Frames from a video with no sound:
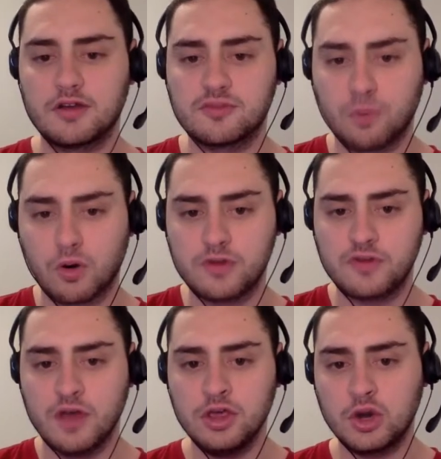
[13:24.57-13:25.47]

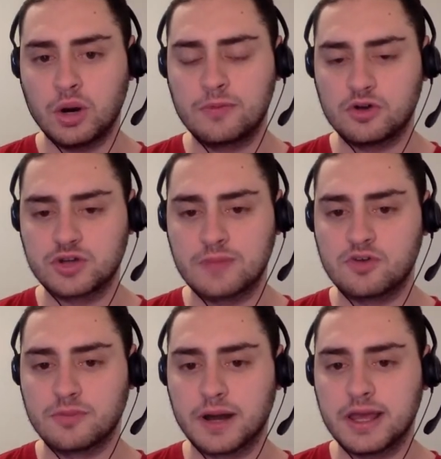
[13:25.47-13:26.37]
sports. You can win 200
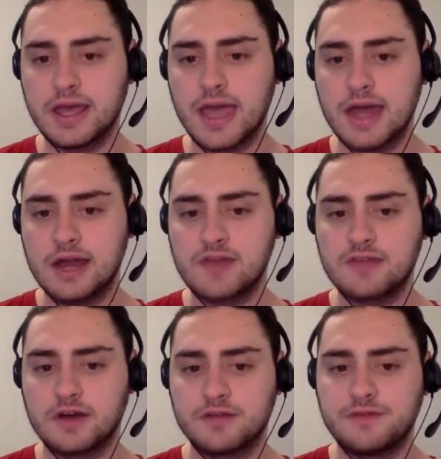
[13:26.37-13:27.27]
times your money, and it is
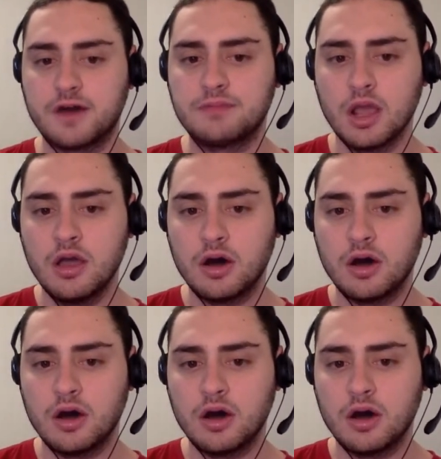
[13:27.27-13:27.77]
a ton of fun.